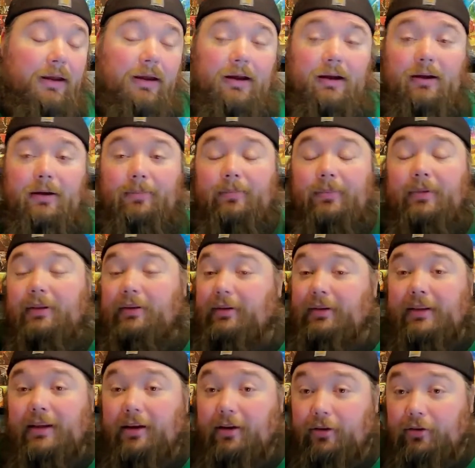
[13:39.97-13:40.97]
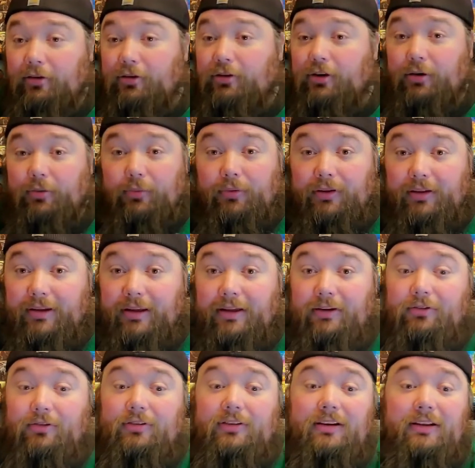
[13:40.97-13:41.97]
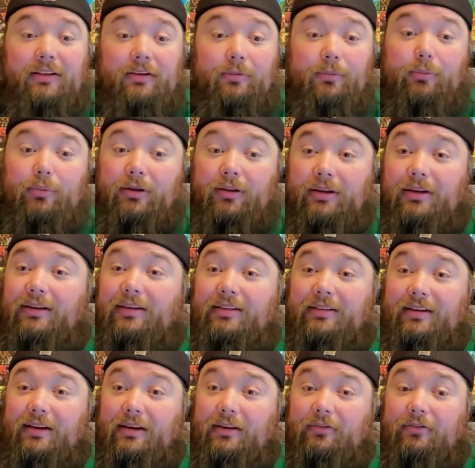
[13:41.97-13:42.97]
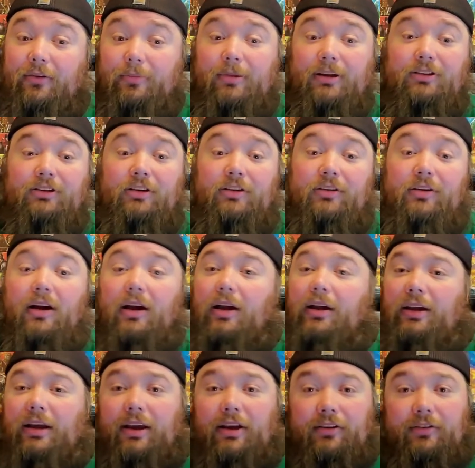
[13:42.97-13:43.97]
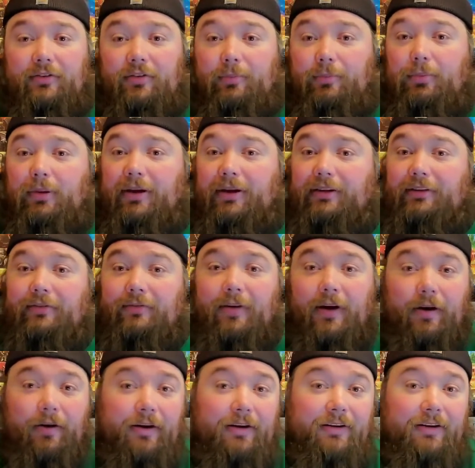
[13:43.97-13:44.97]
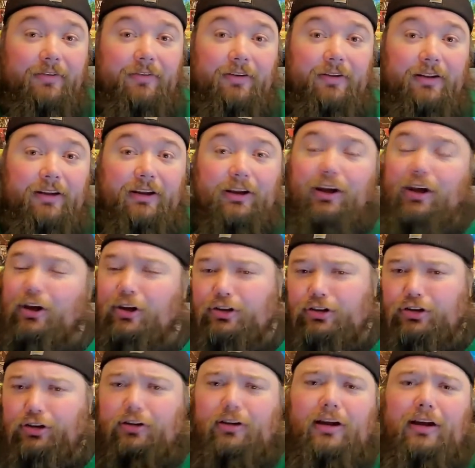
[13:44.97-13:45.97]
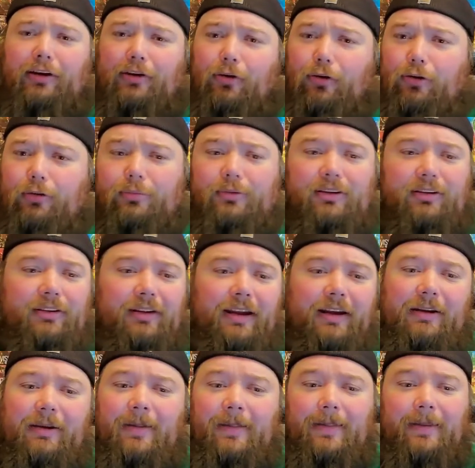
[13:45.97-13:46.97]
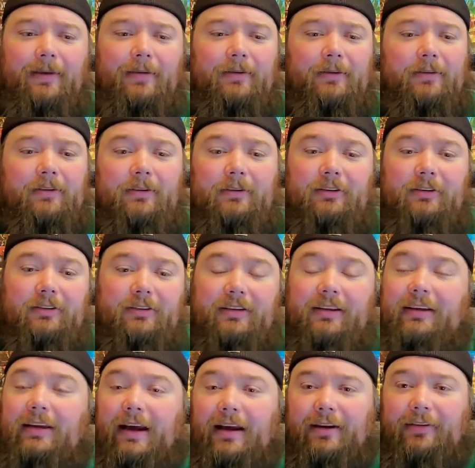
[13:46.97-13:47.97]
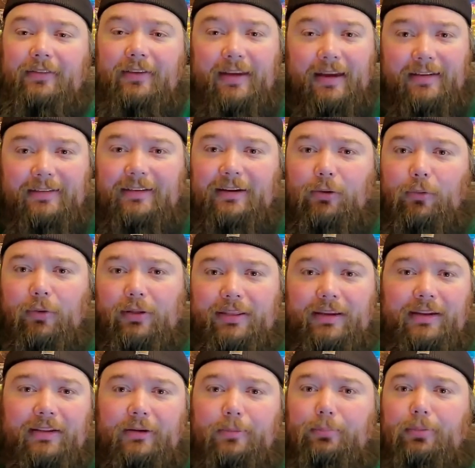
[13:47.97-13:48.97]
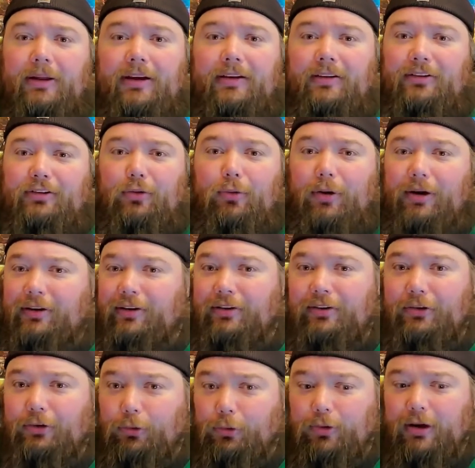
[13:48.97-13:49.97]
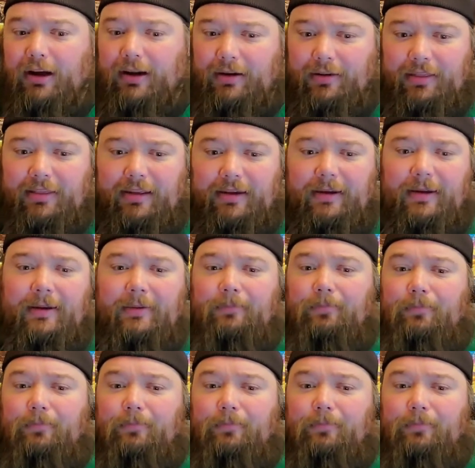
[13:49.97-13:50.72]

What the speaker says: The characters are really interesting. They're really distinct from each other. Each of them plays very differently. Sherlock Holmes is like just kind of guessing what the other player is going to do kind of thing,